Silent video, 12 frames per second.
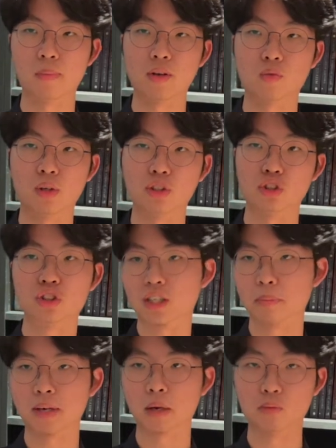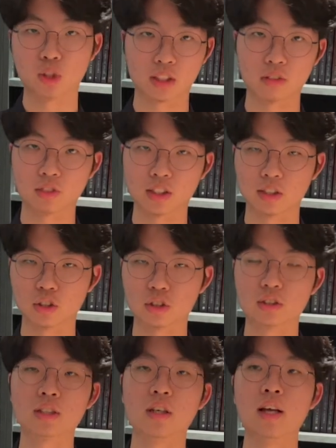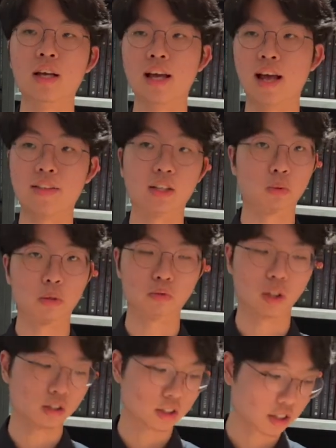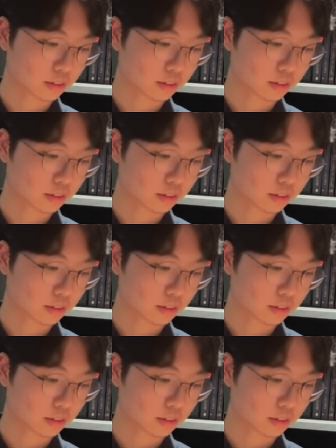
when you try to make objective decisions, and that's what I'm trying to say.